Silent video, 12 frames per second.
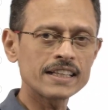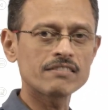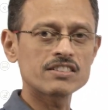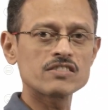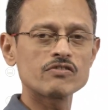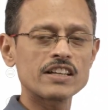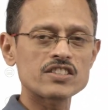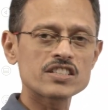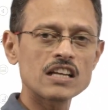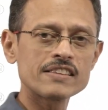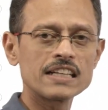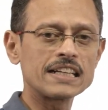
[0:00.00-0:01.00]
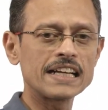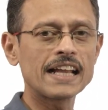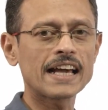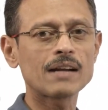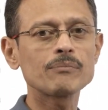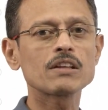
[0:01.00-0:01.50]
the question. We are still in the tree
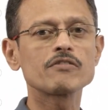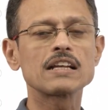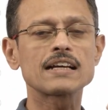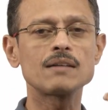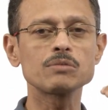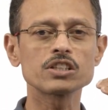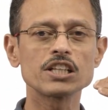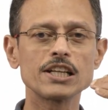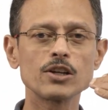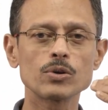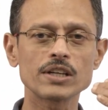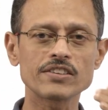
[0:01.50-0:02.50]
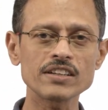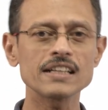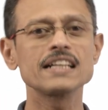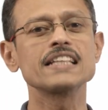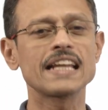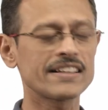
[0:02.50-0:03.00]
diagram. We'll come to the denotation
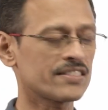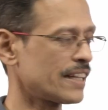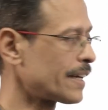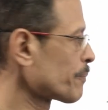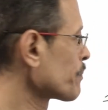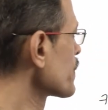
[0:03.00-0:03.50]
in the next slide.